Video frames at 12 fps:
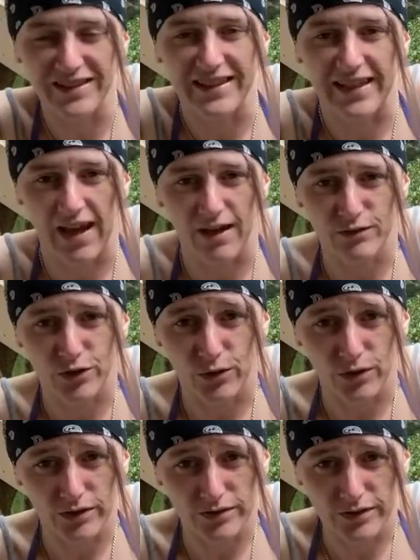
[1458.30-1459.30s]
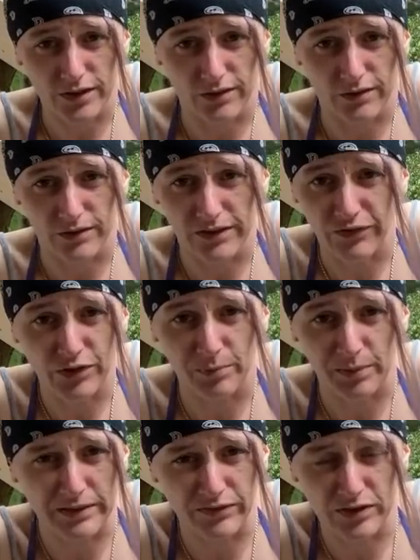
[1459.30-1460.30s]
the cows corn, so even your
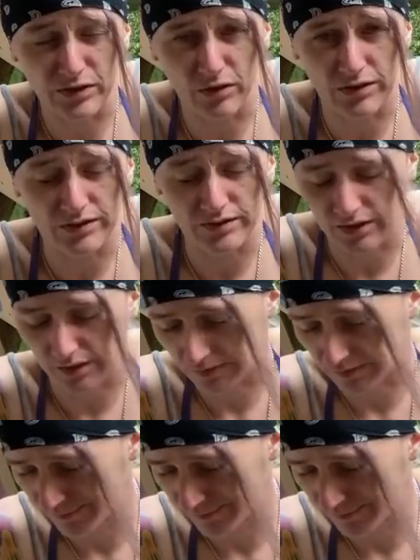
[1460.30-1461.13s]
beef is corn, so